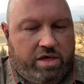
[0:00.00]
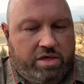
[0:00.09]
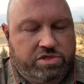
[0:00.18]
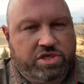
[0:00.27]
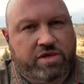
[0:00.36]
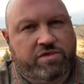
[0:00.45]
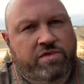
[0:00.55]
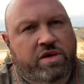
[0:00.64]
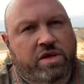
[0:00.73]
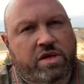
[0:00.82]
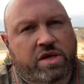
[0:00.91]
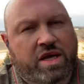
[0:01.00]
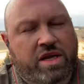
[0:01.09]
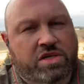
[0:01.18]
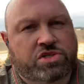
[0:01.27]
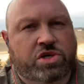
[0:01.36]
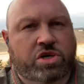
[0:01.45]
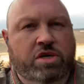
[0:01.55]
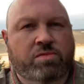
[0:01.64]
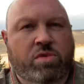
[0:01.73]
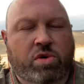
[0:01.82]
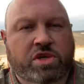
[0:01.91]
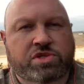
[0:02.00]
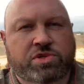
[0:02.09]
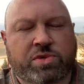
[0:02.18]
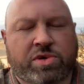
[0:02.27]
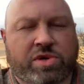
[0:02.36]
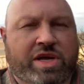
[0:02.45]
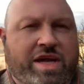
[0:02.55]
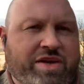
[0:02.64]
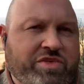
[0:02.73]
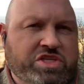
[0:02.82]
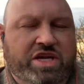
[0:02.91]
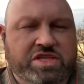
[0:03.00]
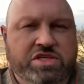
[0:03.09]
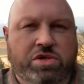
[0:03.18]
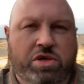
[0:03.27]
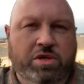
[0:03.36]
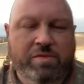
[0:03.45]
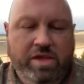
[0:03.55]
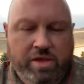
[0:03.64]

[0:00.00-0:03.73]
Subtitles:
took a kind of turn more to a heavy chest cold.